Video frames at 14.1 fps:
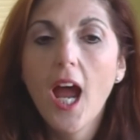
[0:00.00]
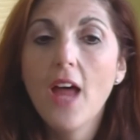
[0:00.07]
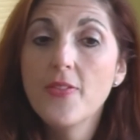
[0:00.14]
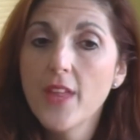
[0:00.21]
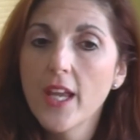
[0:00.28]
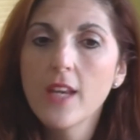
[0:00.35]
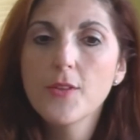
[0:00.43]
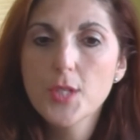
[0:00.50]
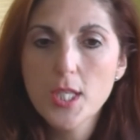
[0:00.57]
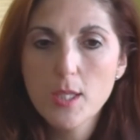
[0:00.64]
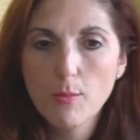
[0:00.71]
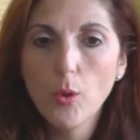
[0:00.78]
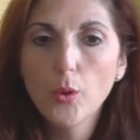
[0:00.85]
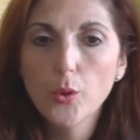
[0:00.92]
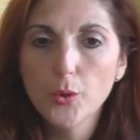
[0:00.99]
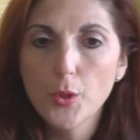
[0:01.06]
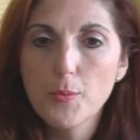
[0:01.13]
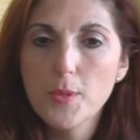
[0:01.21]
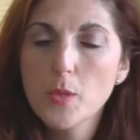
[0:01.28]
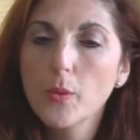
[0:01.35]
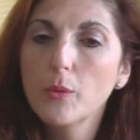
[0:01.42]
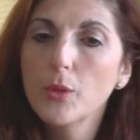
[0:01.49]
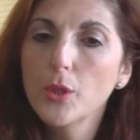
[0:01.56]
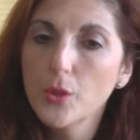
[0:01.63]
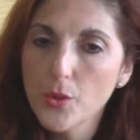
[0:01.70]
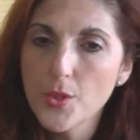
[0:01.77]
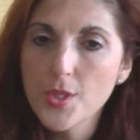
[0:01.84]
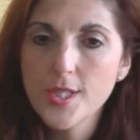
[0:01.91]
and then in the small groups we will
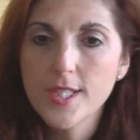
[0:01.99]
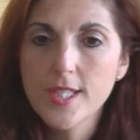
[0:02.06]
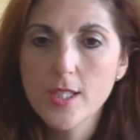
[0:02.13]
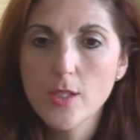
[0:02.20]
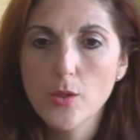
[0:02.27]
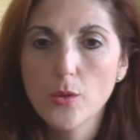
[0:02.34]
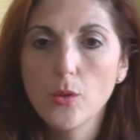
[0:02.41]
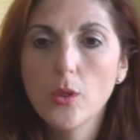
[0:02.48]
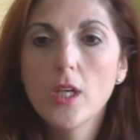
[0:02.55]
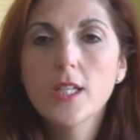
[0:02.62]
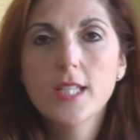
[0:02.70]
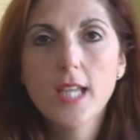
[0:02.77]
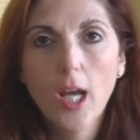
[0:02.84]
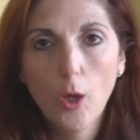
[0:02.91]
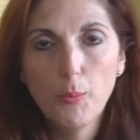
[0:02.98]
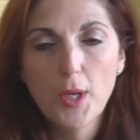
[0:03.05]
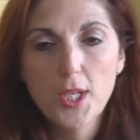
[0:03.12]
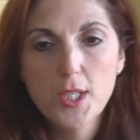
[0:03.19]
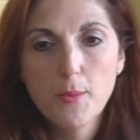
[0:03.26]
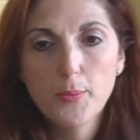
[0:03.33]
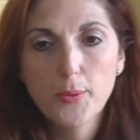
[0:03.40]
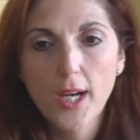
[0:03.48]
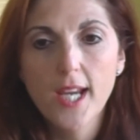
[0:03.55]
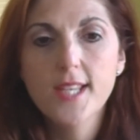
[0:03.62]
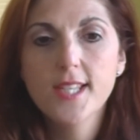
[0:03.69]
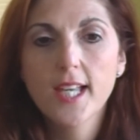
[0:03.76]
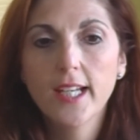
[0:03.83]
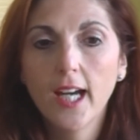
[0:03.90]
use this tool to help us
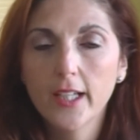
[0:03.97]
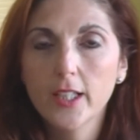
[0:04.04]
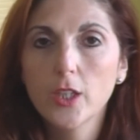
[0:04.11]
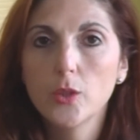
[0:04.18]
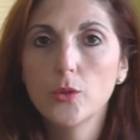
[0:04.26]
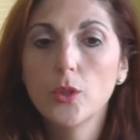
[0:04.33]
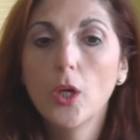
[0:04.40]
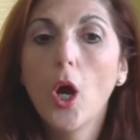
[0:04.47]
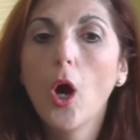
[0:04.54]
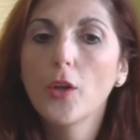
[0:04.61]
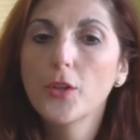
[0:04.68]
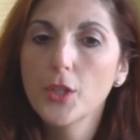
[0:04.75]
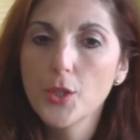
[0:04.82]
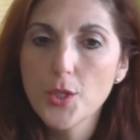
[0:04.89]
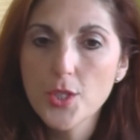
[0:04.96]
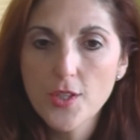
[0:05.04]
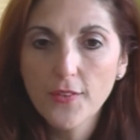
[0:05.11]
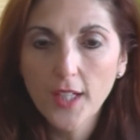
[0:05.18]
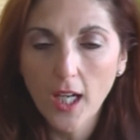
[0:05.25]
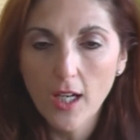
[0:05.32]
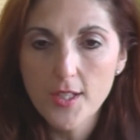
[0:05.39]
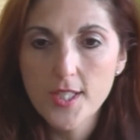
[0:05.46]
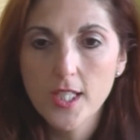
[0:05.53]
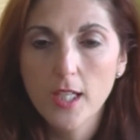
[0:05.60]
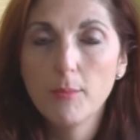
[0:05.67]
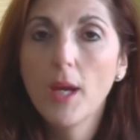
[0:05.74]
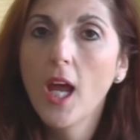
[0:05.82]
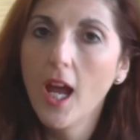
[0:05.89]
appraise an article on the use of
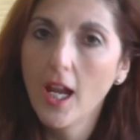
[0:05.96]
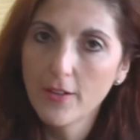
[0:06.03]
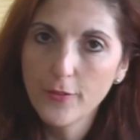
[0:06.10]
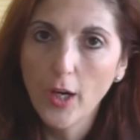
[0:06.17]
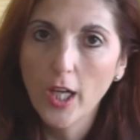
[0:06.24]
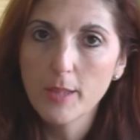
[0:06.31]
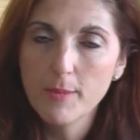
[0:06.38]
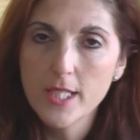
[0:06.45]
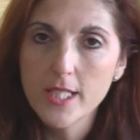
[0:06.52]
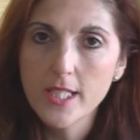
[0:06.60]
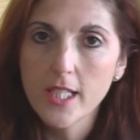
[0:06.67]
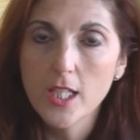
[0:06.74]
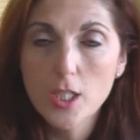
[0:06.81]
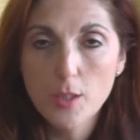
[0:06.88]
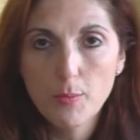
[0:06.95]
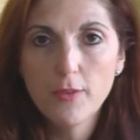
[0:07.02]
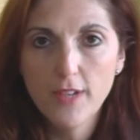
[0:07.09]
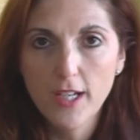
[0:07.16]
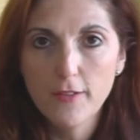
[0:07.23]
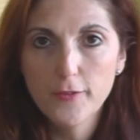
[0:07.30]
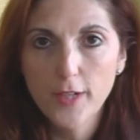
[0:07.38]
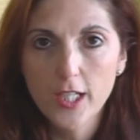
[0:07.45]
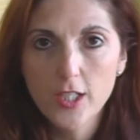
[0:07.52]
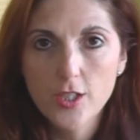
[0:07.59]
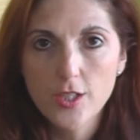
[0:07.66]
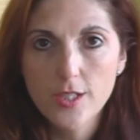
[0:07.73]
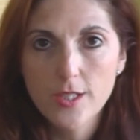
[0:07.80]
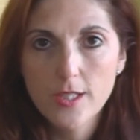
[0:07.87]
calcium and vitamin D to prevent
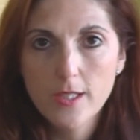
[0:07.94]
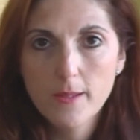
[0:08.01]
fractures.